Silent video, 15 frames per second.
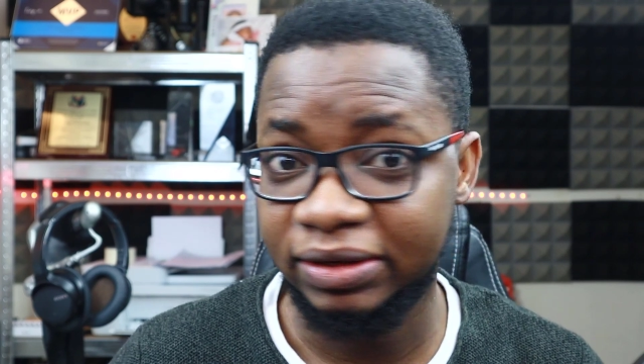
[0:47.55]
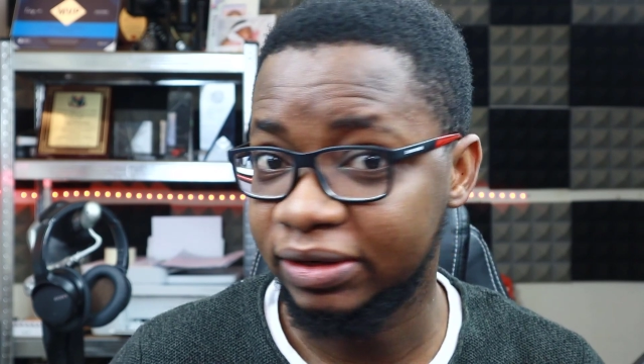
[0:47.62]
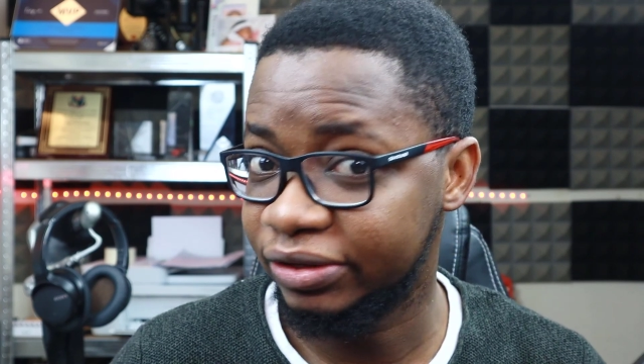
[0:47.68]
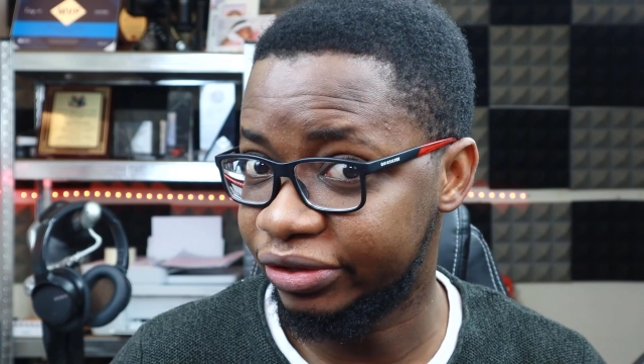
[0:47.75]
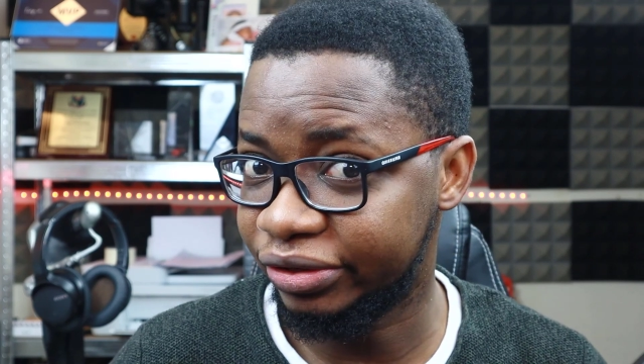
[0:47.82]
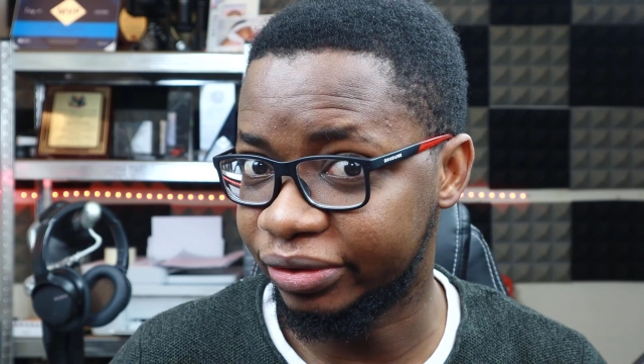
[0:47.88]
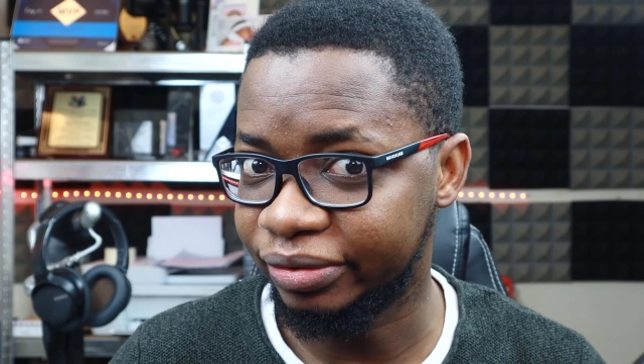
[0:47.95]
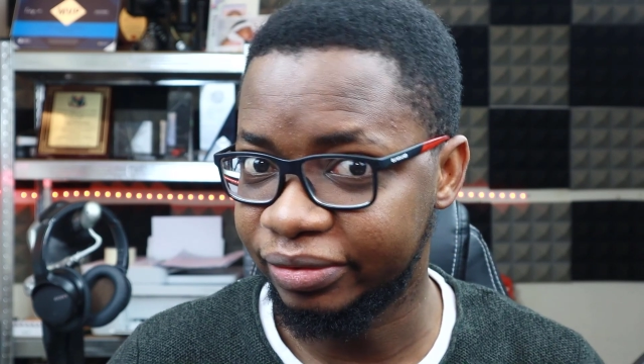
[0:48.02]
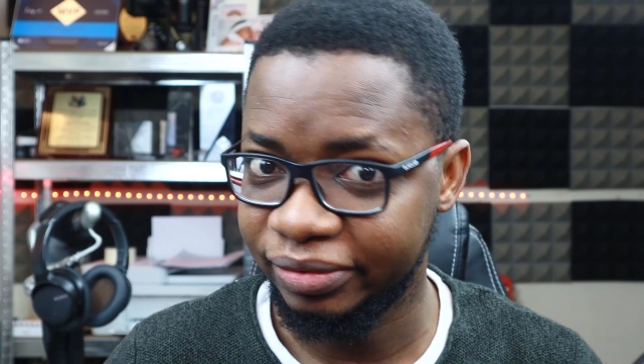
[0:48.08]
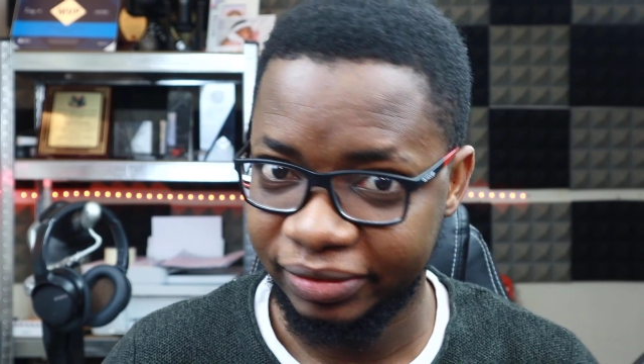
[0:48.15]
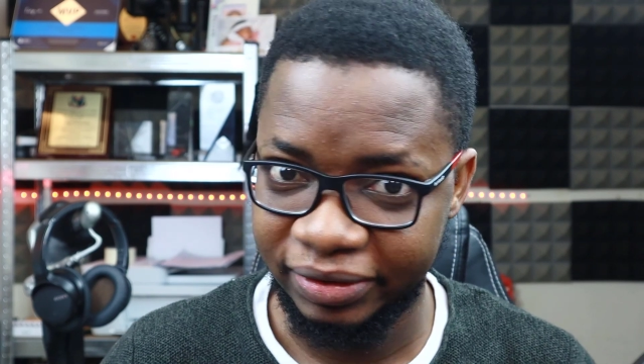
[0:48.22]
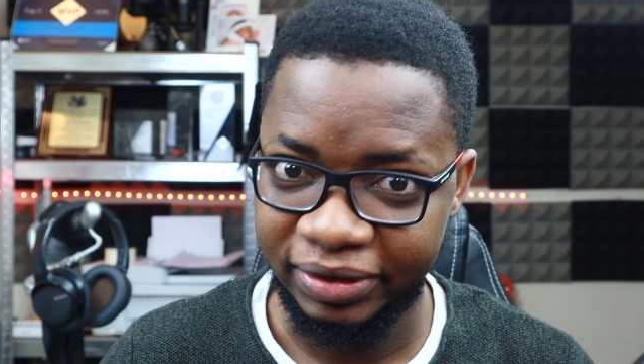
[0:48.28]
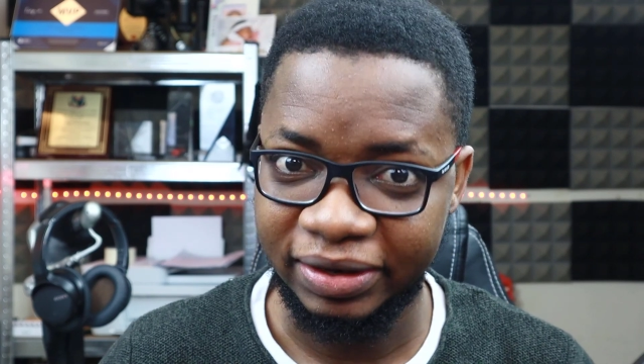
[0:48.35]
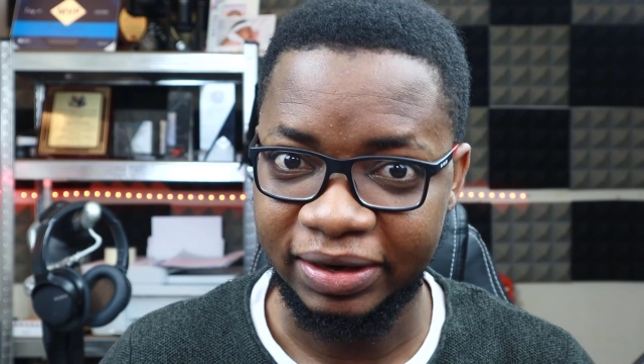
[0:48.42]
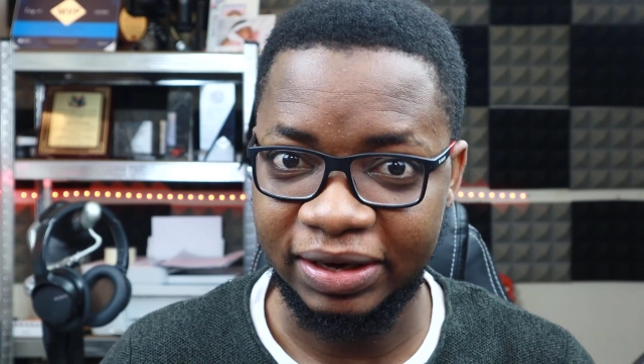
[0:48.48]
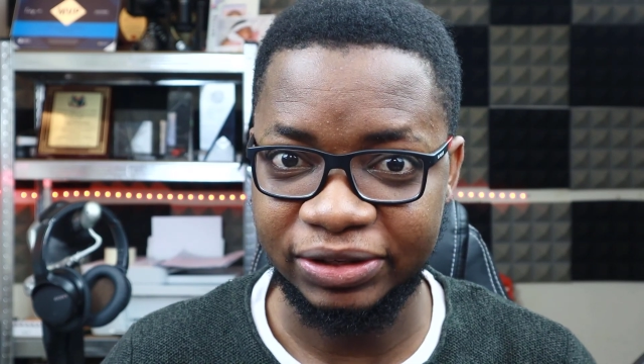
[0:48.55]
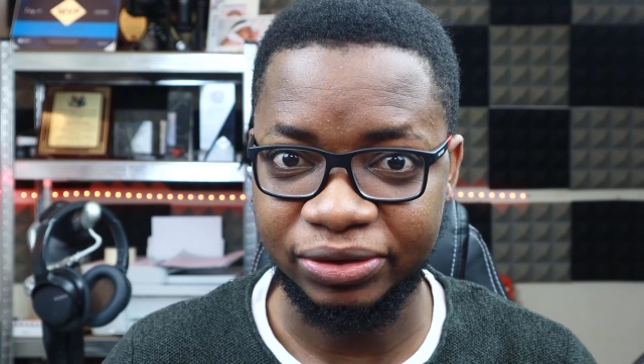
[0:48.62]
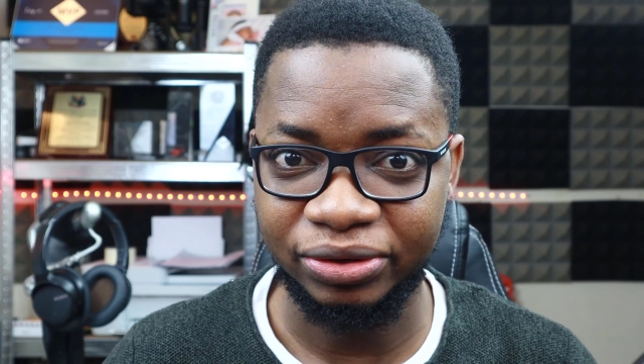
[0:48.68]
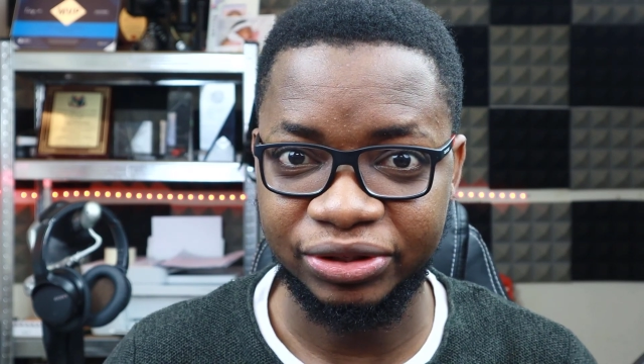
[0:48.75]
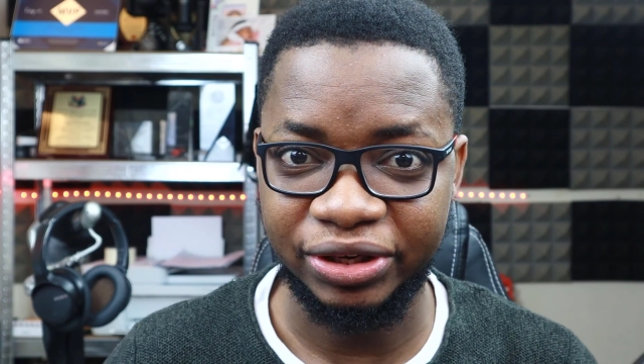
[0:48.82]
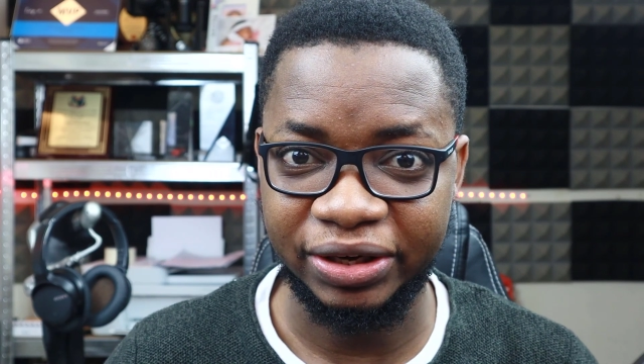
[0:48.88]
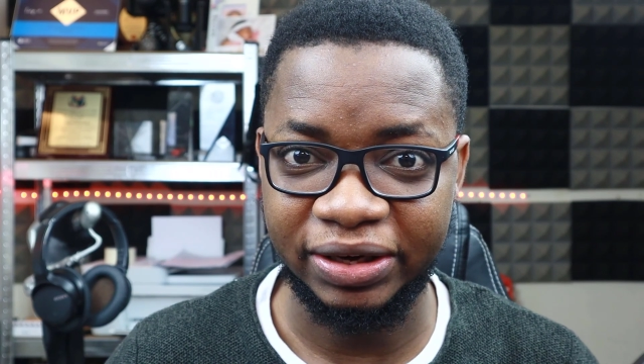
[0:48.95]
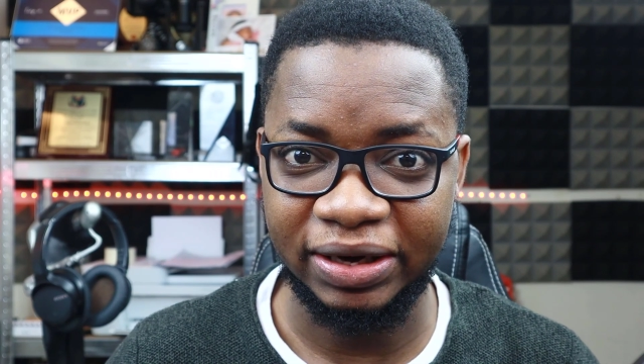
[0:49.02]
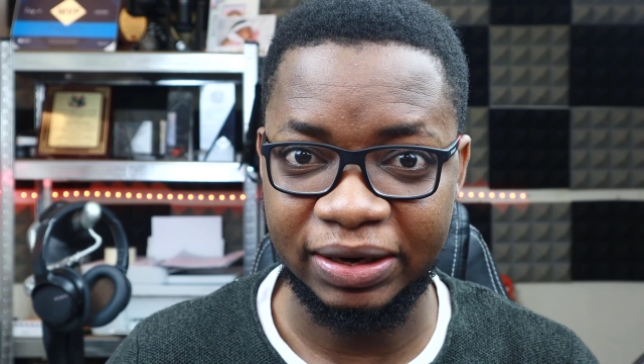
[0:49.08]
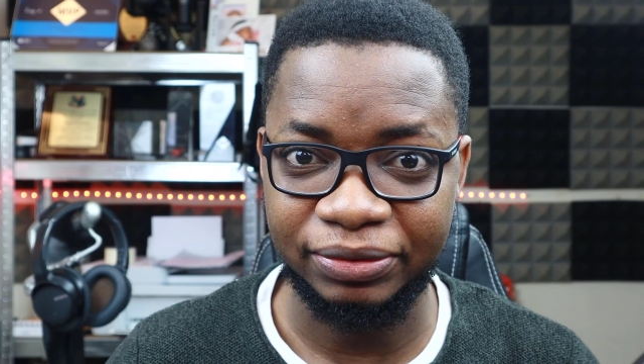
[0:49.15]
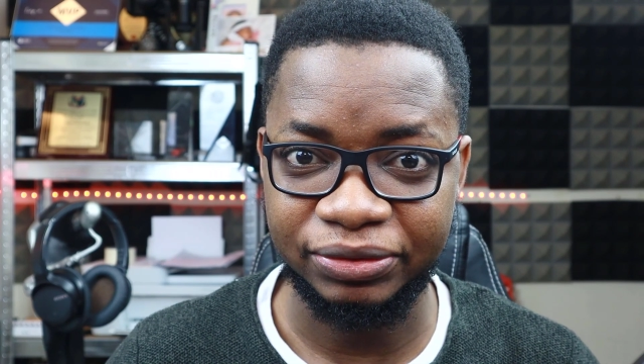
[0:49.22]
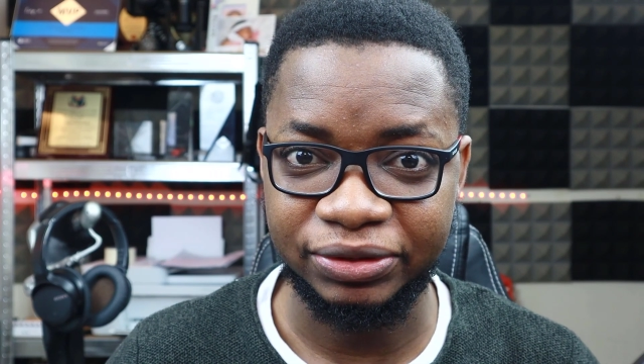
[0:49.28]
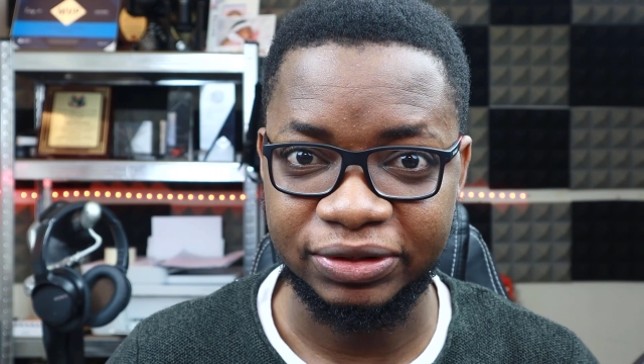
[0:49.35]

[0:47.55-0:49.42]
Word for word: so let's go check it out.